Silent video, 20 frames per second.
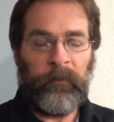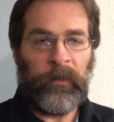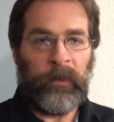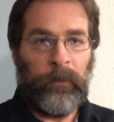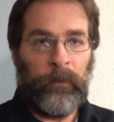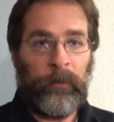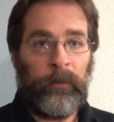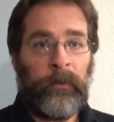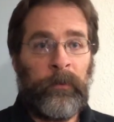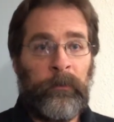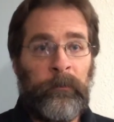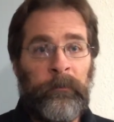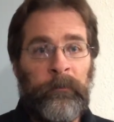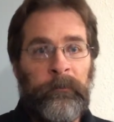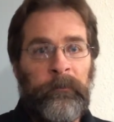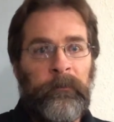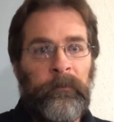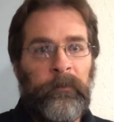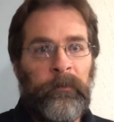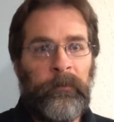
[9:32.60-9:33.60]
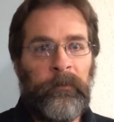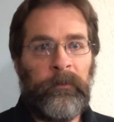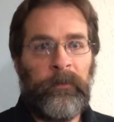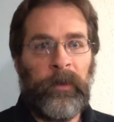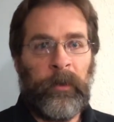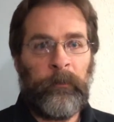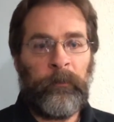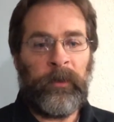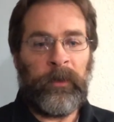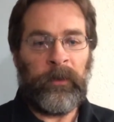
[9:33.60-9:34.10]
or
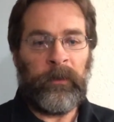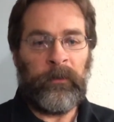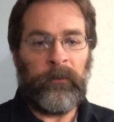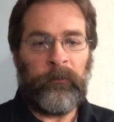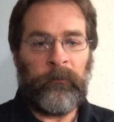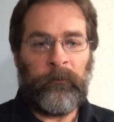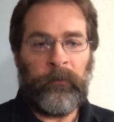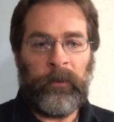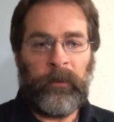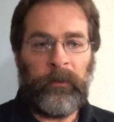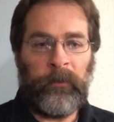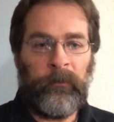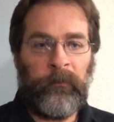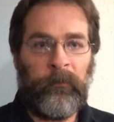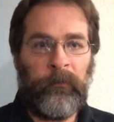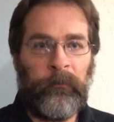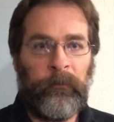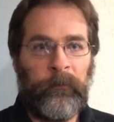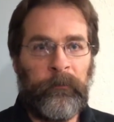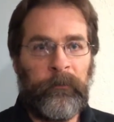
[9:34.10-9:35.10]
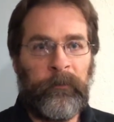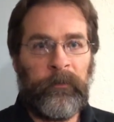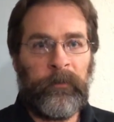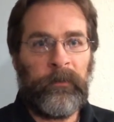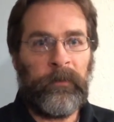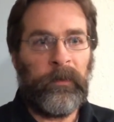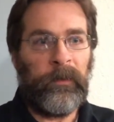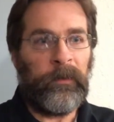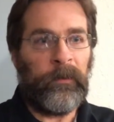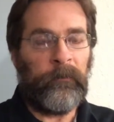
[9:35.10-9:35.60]
dumping it in front of
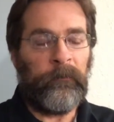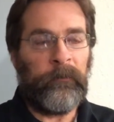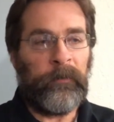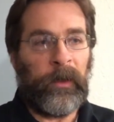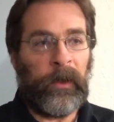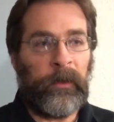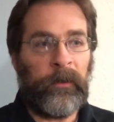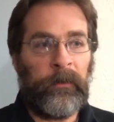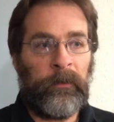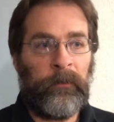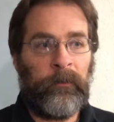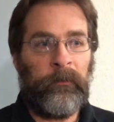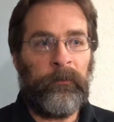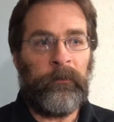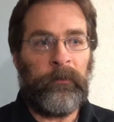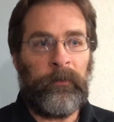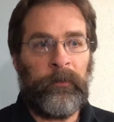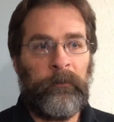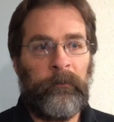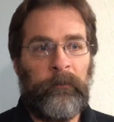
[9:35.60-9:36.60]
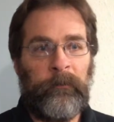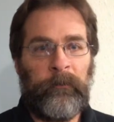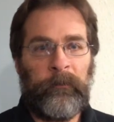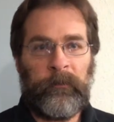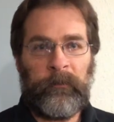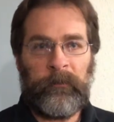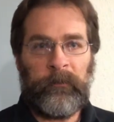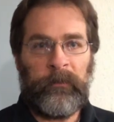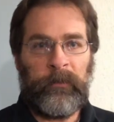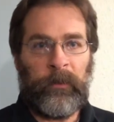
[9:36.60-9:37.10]
the tires that
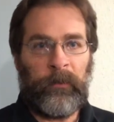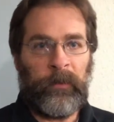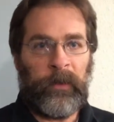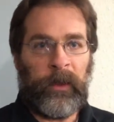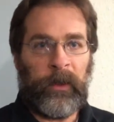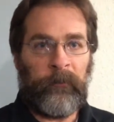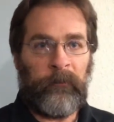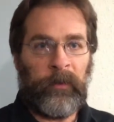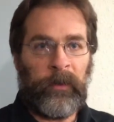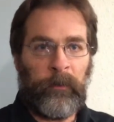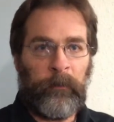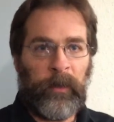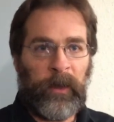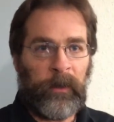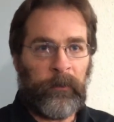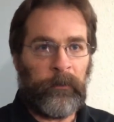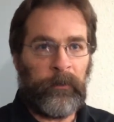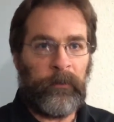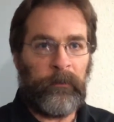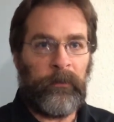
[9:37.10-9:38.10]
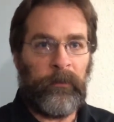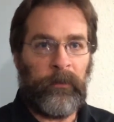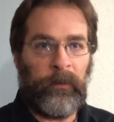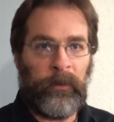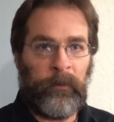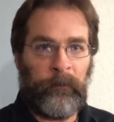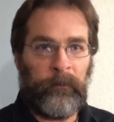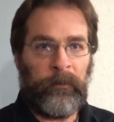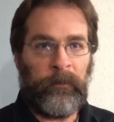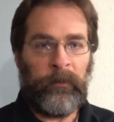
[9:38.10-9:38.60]
don't have any power to
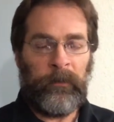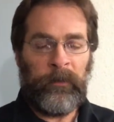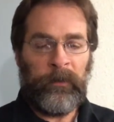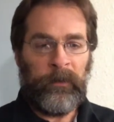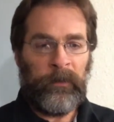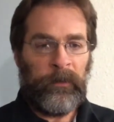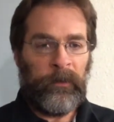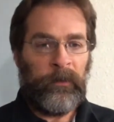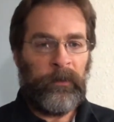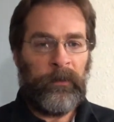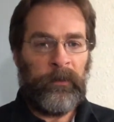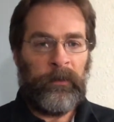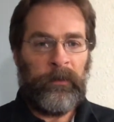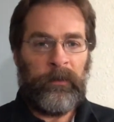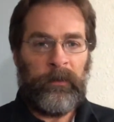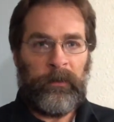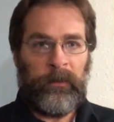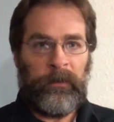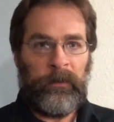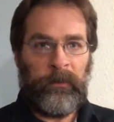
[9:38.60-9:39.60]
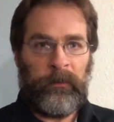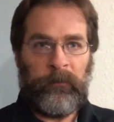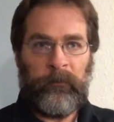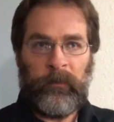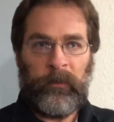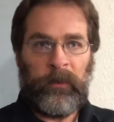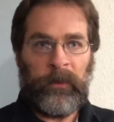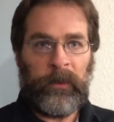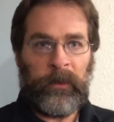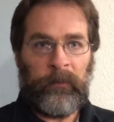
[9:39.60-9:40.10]
them. You know,
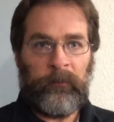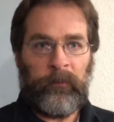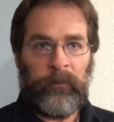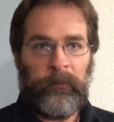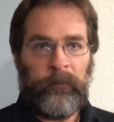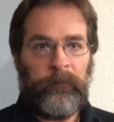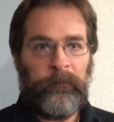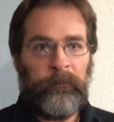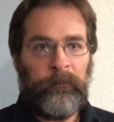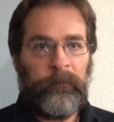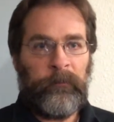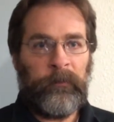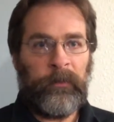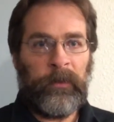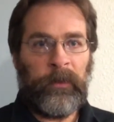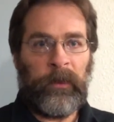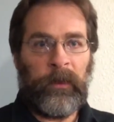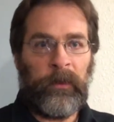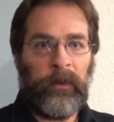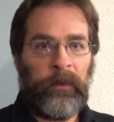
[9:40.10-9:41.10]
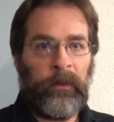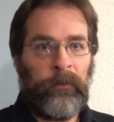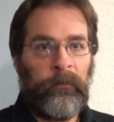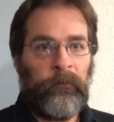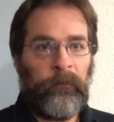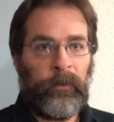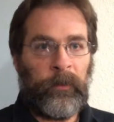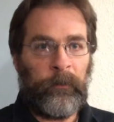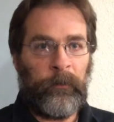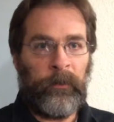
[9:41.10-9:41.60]
if you have a
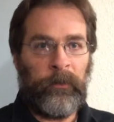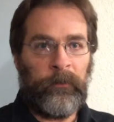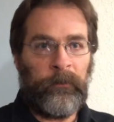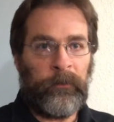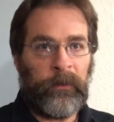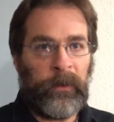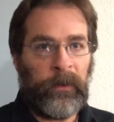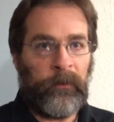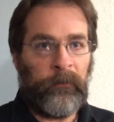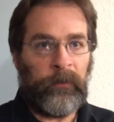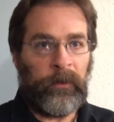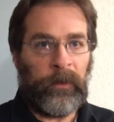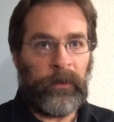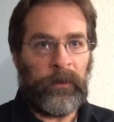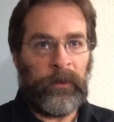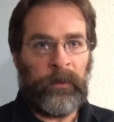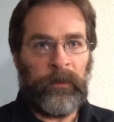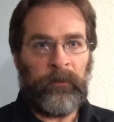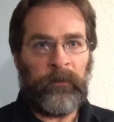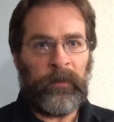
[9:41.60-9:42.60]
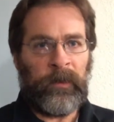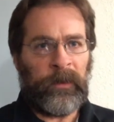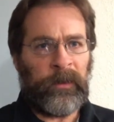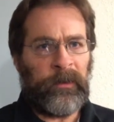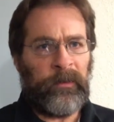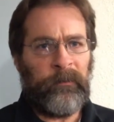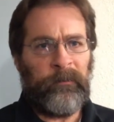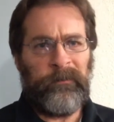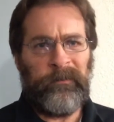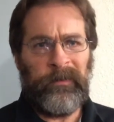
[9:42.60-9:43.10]
front-wheel drive car, it's not
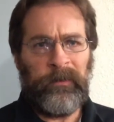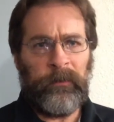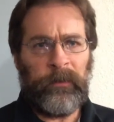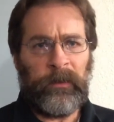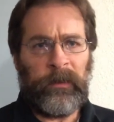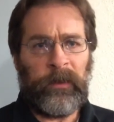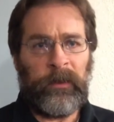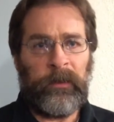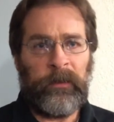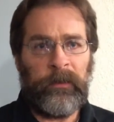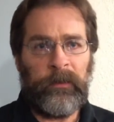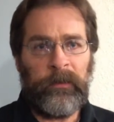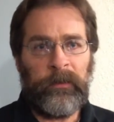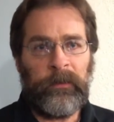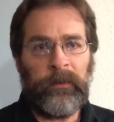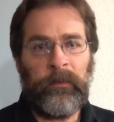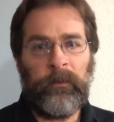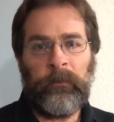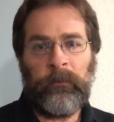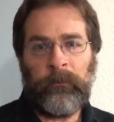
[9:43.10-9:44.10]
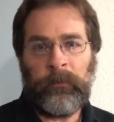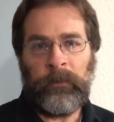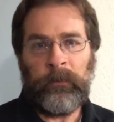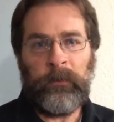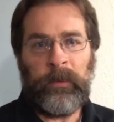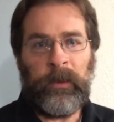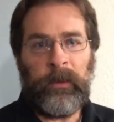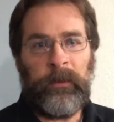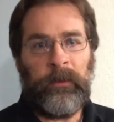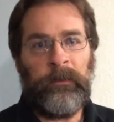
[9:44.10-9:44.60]
going to do a lot of good to
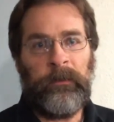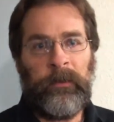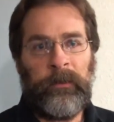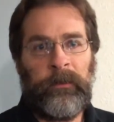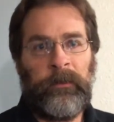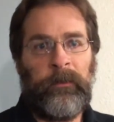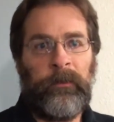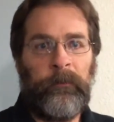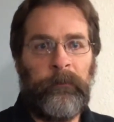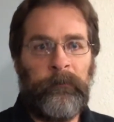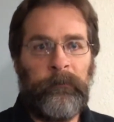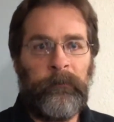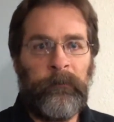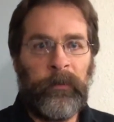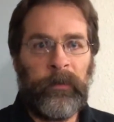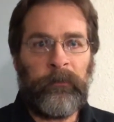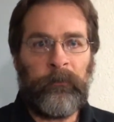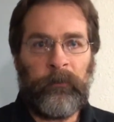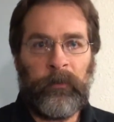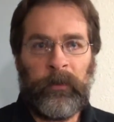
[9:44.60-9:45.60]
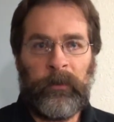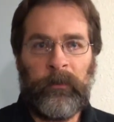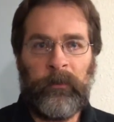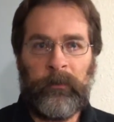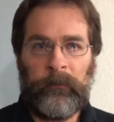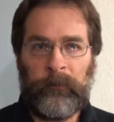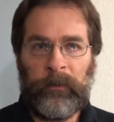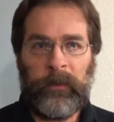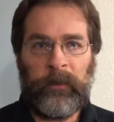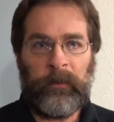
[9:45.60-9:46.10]
throw kitty litter in front of
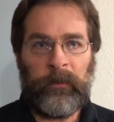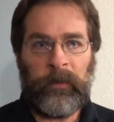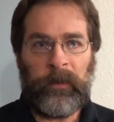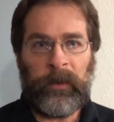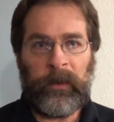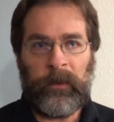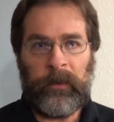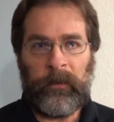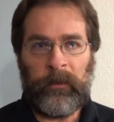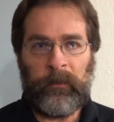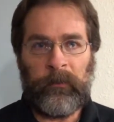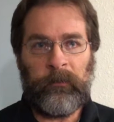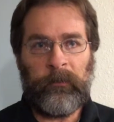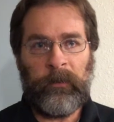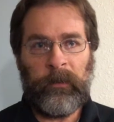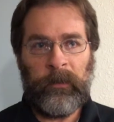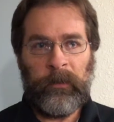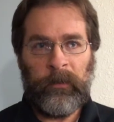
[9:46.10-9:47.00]
the rear tires.